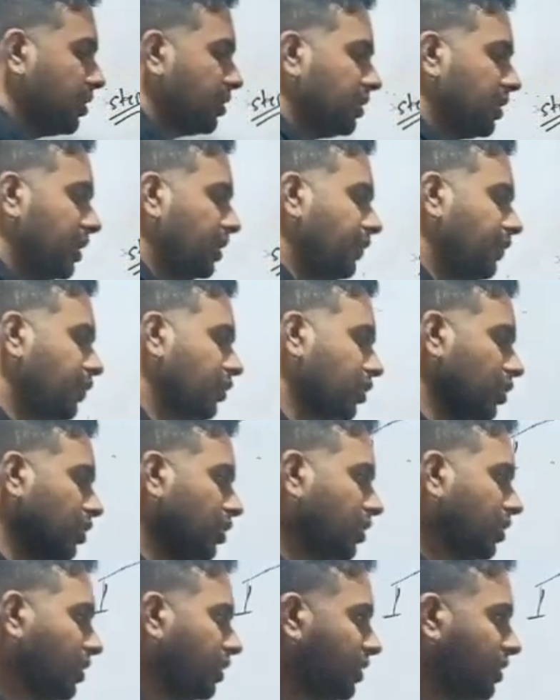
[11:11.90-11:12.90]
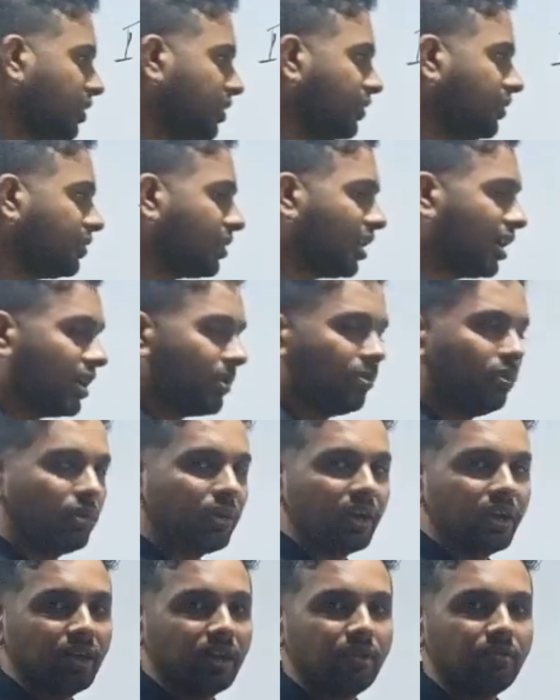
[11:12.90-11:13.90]
Therefore, this
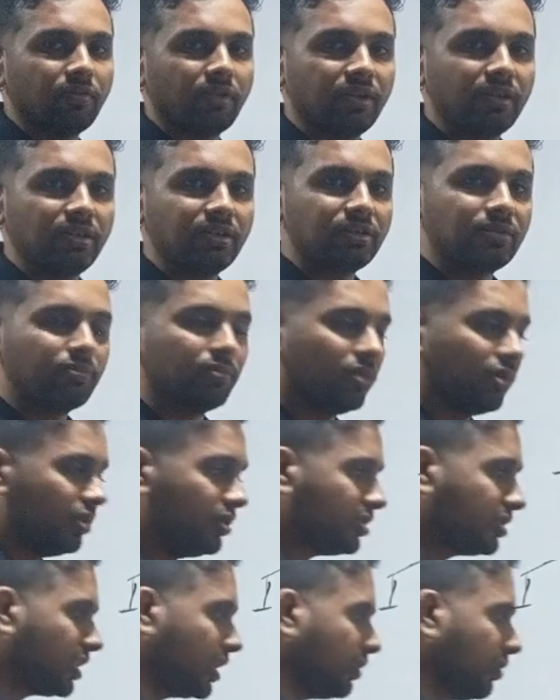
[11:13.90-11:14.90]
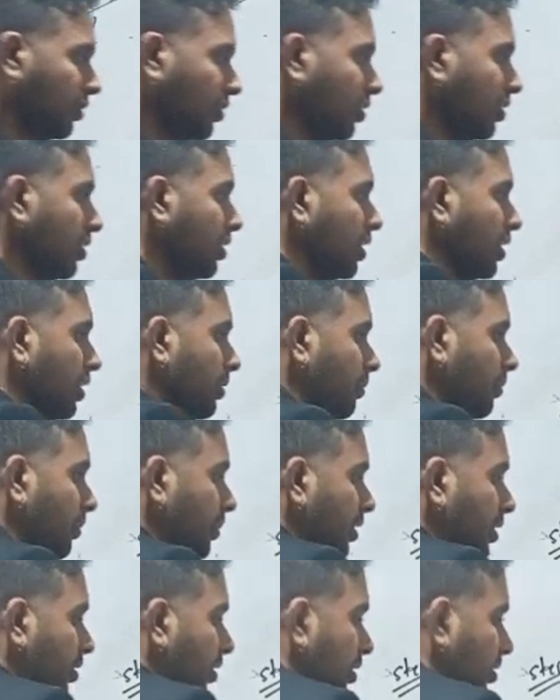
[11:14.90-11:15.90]
carbocation 1 is more stable
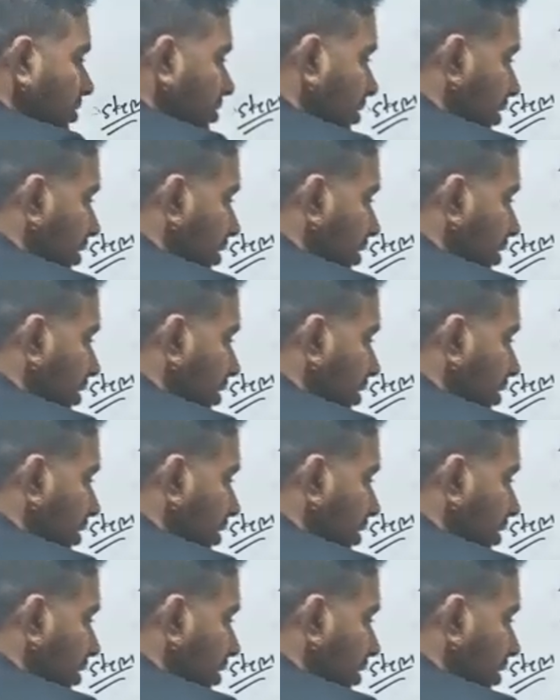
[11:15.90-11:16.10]
because